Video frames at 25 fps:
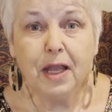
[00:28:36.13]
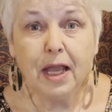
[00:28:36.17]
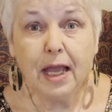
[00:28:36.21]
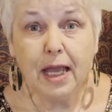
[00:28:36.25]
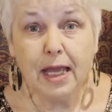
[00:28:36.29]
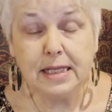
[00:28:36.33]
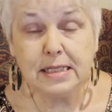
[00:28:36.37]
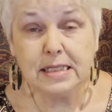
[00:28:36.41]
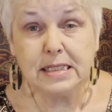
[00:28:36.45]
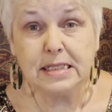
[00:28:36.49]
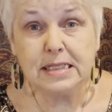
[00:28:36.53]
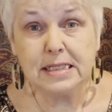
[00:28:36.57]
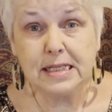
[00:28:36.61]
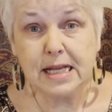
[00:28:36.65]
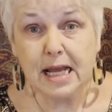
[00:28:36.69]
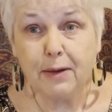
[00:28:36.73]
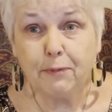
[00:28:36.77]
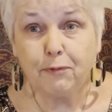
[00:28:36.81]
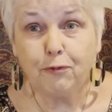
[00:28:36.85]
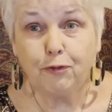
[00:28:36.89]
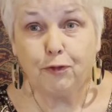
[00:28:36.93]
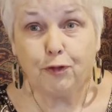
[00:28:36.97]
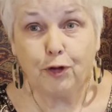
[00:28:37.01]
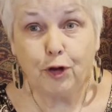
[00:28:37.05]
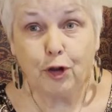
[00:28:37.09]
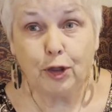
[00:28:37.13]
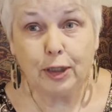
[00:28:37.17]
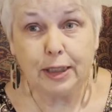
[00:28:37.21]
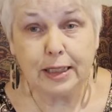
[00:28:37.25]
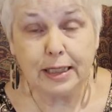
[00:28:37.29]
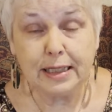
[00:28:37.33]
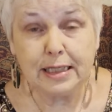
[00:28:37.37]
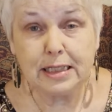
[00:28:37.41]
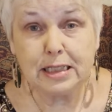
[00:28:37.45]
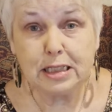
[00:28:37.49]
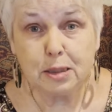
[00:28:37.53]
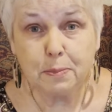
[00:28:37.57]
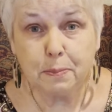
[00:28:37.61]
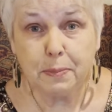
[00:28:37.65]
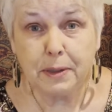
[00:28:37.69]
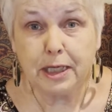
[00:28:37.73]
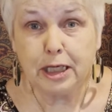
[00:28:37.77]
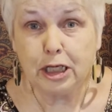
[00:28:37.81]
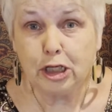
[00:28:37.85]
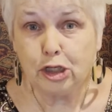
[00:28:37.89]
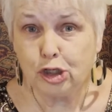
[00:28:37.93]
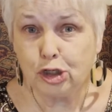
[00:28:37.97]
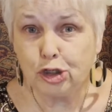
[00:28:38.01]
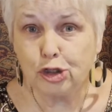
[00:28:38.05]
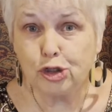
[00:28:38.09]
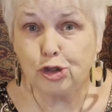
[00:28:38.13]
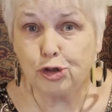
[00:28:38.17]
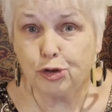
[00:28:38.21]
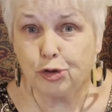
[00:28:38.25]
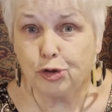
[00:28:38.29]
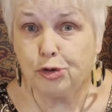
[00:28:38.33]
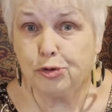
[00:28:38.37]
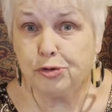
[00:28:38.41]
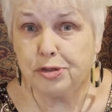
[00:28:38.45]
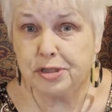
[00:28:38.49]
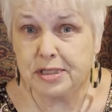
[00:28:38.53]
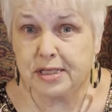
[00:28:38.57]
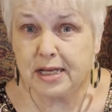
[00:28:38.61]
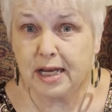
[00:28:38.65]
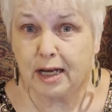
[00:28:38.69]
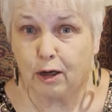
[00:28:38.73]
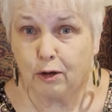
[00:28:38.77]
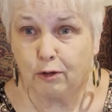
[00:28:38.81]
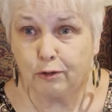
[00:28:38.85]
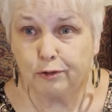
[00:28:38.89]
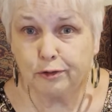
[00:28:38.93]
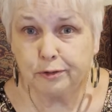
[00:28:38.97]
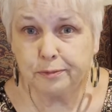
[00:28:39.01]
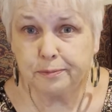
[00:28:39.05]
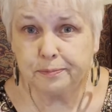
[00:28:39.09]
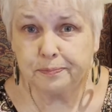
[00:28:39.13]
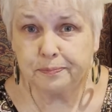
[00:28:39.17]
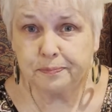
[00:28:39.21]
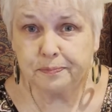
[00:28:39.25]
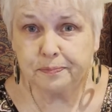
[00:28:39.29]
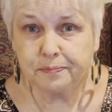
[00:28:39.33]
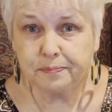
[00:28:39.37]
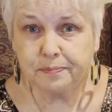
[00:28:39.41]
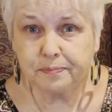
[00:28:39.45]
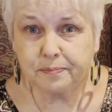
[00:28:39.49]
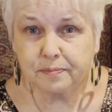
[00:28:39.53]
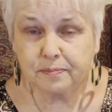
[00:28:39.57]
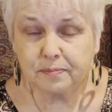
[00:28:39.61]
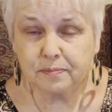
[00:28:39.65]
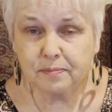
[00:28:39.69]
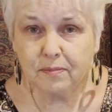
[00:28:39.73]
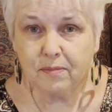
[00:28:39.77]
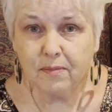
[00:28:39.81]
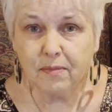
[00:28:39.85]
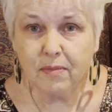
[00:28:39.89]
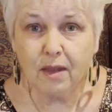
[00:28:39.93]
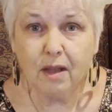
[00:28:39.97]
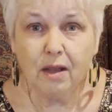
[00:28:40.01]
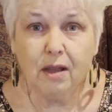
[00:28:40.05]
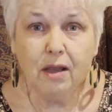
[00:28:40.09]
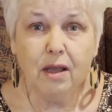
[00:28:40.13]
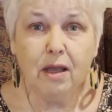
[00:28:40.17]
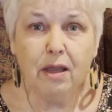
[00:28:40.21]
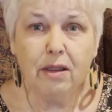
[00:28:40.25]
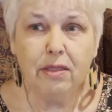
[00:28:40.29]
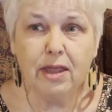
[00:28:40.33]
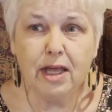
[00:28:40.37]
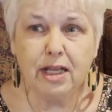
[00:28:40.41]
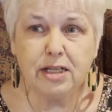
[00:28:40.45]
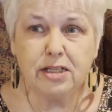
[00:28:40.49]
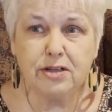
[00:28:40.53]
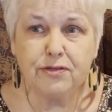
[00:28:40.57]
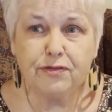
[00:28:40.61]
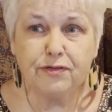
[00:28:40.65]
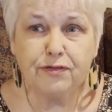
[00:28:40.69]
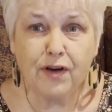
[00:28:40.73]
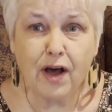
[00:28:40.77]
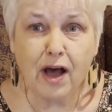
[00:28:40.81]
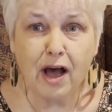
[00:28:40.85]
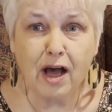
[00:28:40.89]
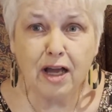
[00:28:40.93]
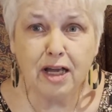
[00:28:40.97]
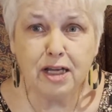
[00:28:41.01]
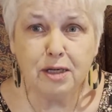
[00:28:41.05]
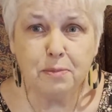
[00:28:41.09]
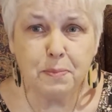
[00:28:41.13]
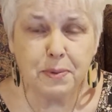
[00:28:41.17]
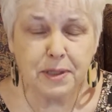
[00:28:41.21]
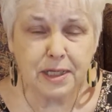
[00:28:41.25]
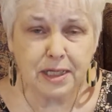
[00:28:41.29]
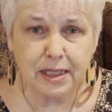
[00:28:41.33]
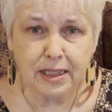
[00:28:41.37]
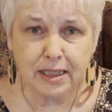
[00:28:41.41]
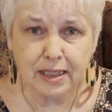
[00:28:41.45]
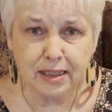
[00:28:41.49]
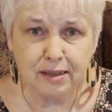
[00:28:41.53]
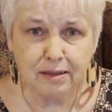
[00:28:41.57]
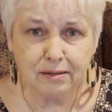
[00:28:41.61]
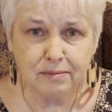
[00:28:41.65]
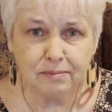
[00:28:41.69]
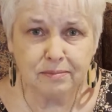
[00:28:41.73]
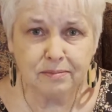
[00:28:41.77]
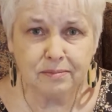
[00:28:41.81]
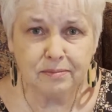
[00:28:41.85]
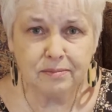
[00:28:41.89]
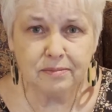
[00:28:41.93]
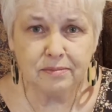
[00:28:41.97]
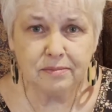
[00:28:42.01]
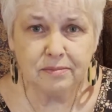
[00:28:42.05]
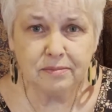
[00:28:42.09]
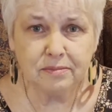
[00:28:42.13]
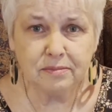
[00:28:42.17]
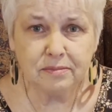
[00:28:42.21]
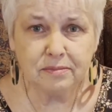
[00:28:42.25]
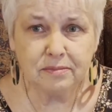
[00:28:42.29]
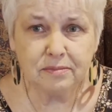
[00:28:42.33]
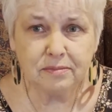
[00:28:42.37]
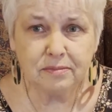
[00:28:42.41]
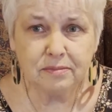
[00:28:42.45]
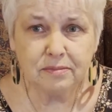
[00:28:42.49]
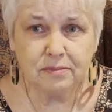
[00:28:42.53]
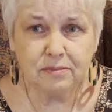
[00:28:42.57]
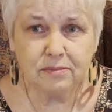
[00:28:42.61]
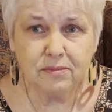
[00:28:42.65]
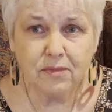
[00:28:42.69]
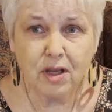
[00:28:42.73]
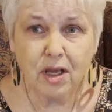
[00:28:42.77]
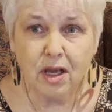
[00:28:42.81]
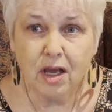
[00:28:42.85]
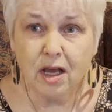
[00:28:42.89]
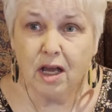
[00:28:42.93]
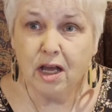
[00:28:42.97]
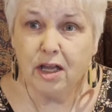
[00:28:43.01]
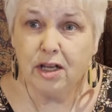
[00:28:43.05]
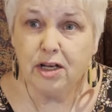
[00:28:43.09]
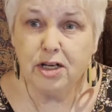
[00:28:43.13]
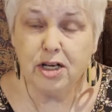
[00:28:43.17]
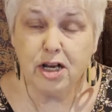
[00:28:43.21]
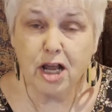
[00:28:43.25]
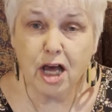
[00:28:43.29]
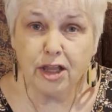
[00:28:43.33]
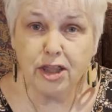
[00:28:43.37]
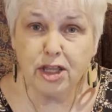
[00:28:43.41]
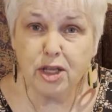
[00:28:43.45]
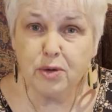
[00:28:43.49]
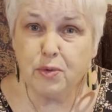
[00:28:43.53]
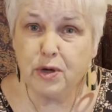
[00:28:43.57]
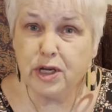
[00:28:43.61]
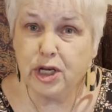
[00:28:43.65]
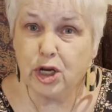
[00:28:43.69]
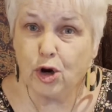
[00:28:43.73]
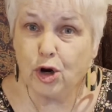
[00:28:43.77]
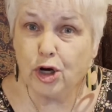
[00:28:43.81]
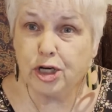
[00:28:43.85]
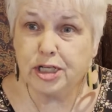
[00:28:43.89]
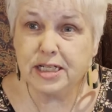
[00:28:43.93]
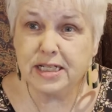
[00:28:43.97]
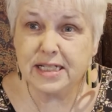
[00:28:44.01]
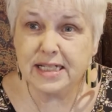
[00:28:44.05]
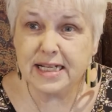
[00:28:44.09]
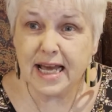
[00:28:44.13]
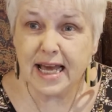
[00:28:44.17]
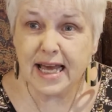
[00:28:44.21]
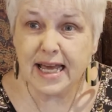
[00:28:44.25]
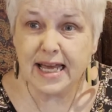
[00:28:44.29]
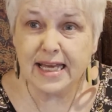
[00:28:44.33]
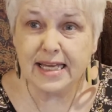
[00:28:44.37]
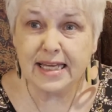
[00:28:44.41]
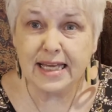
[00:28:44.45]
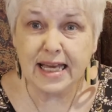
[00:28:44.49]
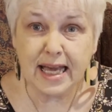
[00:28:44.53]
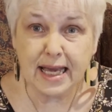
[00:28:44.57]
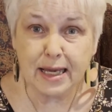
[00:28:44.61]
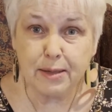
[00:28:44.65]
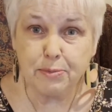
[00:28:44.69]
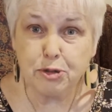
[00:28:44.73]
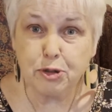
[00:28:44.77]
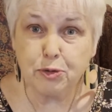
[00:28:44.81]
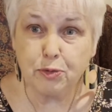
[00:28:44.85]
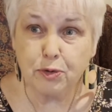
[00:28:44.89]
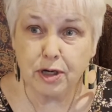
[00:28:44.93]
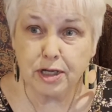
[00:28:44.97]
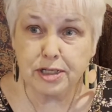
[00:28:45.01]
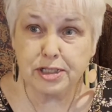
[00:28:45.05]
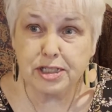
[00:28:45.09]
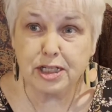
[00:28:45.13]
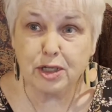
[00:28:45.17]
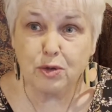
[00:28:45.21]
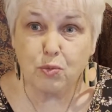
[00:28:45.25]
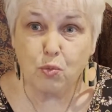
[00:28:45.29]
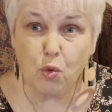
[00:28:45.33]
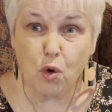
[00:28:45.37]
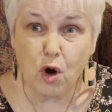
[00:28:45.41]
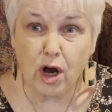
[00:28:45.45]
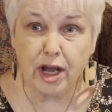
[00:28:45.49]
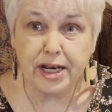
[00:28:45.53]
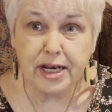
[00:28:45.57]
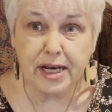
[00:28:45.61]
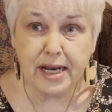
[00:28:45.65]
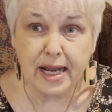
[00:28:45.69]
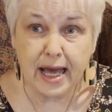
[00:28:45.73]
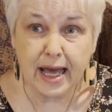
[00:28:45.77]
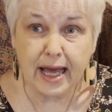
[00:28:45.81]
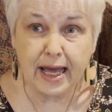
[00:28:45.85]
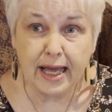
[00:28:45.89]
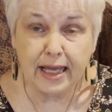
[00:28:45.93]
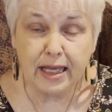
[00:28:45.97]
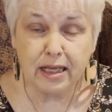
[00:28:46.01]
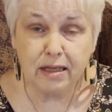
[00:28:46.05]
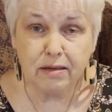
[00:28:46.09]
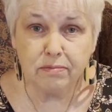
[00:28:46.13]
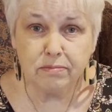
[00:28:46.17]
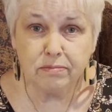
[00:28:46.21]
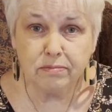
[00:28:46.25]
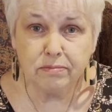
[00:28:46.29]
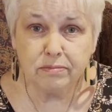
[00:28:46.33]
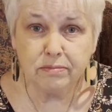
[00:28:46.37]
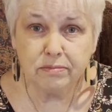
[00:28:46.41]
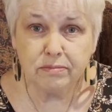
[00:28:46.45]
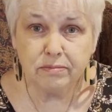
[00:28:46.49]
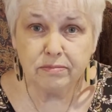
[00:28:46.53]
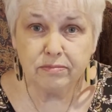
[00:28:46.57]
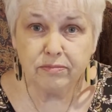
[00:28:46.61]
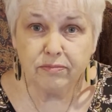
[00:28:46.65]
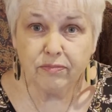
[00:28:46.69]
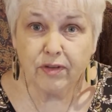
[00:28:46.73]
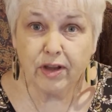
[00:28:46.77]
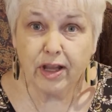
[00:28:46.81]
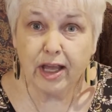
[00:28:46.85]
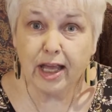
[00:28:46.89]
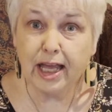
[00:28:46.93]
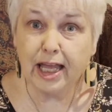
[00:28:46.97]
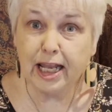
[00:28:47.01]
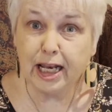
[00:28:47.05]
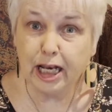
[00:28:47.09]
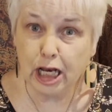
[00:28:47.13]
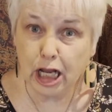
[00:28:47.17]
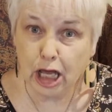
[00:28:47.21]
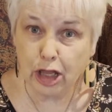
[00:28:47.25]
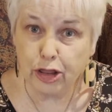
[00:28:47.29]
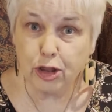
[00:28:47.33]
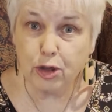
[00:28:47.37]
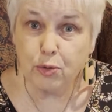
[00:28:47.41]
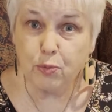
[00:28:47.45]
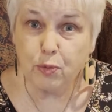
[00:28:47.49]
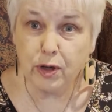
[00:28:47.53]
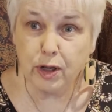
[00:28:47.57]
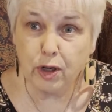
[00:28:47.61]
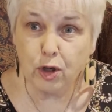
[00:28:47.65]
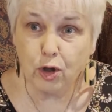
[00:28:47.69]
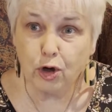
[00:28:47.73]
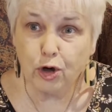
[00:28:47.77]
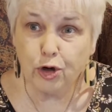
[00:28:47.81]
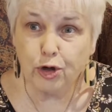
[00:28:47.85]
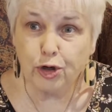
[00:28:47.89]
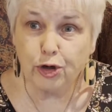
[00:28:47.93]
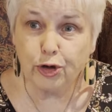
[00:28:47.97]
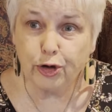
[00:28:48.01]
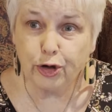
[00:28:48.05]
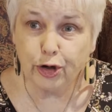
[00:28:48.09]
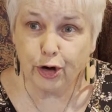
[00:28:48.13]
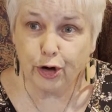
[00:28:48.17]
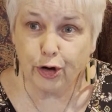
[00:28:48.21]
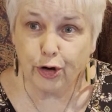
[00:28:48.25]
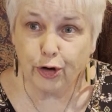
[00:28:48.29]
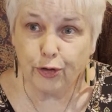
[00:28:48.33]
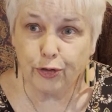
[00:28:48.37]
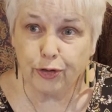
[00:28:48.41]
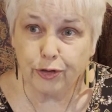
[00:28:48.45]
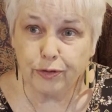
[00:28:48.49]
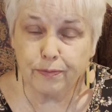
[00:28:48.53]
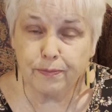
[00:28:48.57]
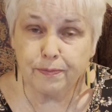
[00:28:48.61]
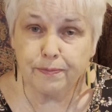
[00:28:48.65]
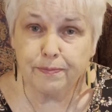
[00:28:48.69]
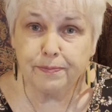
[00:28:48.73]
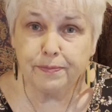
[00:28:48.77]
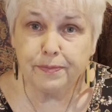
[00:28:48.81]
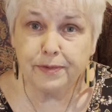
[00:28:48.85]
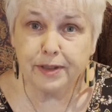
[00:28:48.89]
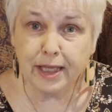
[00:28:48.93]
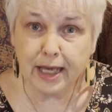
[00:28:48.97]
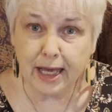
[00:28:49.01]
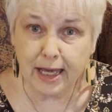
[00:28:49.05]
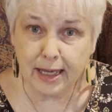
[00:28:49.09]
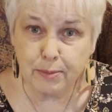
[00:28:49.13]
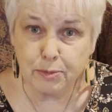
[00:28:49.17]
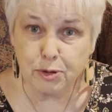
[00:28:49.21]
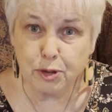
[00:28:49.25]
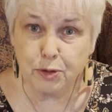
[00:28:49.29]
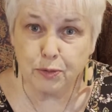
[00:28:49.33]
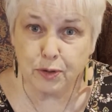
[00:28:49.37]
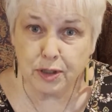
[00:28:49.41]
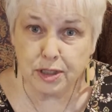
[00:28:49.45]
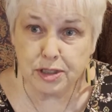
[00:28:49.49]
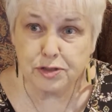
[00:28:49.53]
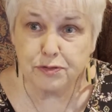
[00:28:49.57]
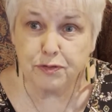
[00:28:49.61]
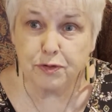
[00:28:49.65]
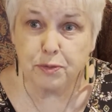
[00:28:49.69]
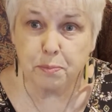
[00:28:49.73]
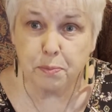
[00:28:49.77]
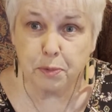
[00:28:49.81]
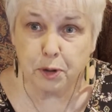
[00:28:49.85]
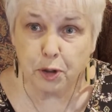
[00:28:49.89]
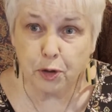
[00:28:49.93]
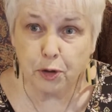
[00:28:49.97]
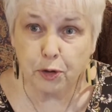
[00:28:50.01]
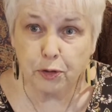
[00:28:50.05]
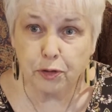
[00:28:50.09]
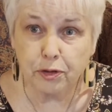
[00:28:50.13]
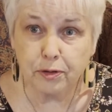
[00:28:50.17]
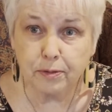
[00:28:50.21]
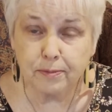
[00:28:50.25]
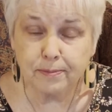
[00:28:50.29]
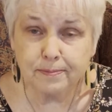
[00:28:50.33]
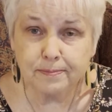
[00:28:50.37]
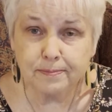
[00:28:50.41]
And step fully into being your true self, that divine being. Nothing we are today came to us in one day, and nothing we learned on earth came to us from birth.